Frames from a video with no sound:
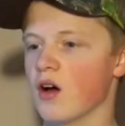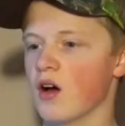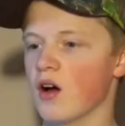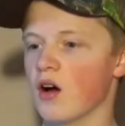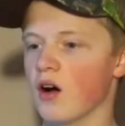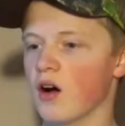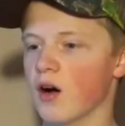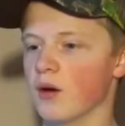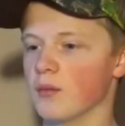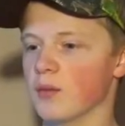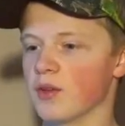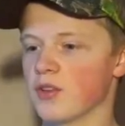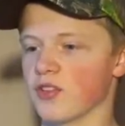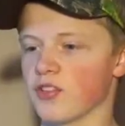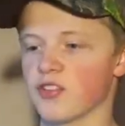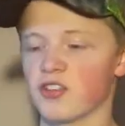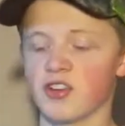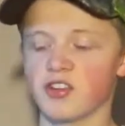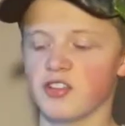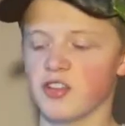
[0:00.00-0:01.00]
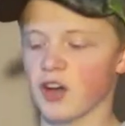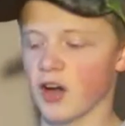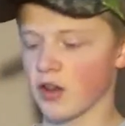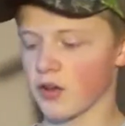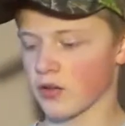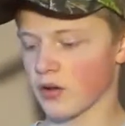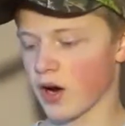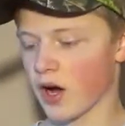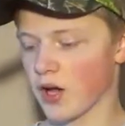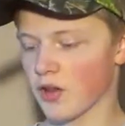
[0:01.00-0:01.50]
It's a
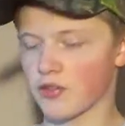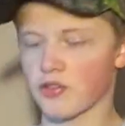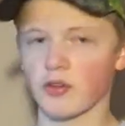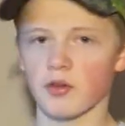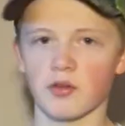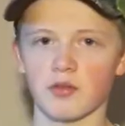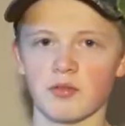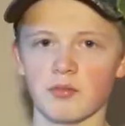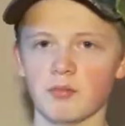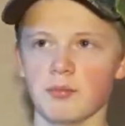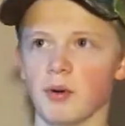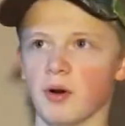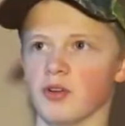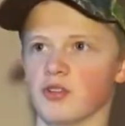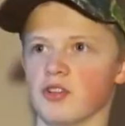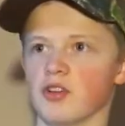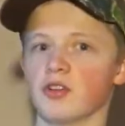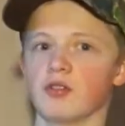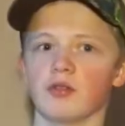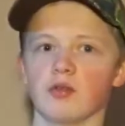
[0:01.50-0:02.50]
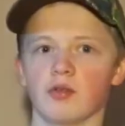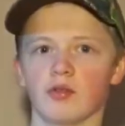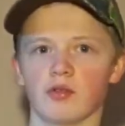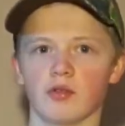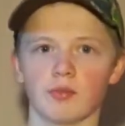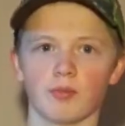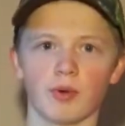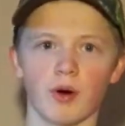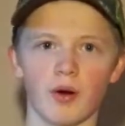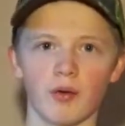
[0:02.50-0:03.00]
$60 rod, so it's budget. You're
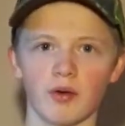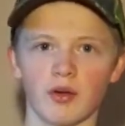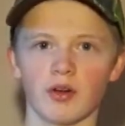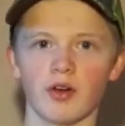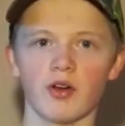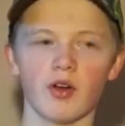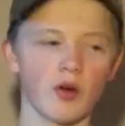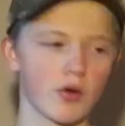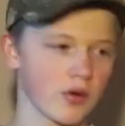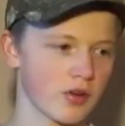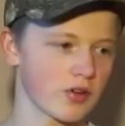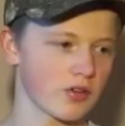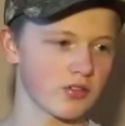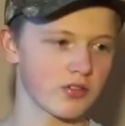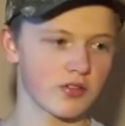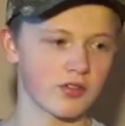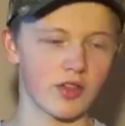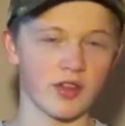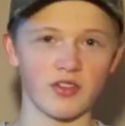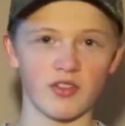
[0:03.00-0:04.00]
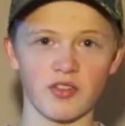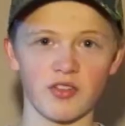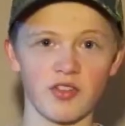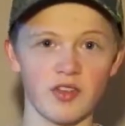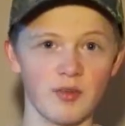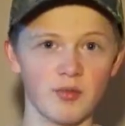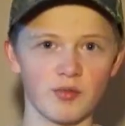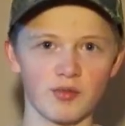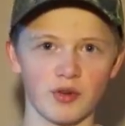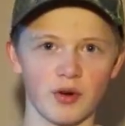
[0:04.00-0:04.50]
probably going to notice that's a
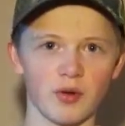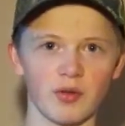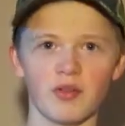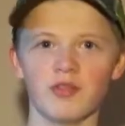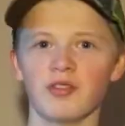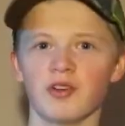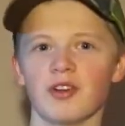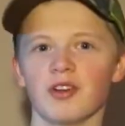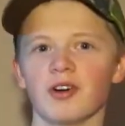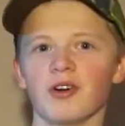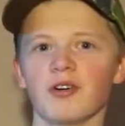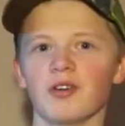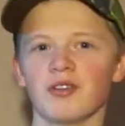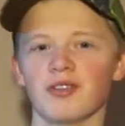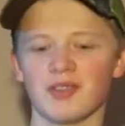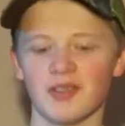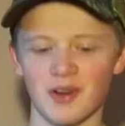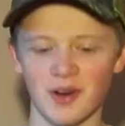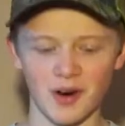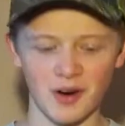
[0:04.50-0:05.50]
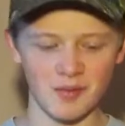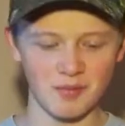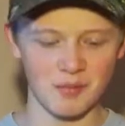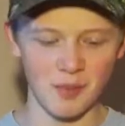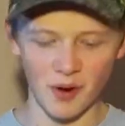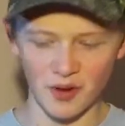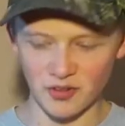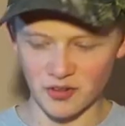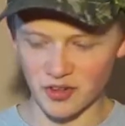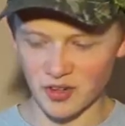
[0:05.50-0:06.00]
theme throughout the video, is
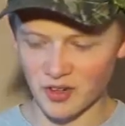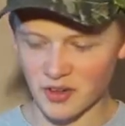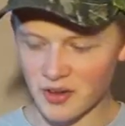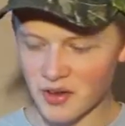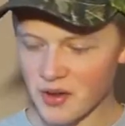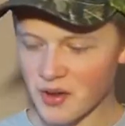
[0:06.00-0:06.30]
budget.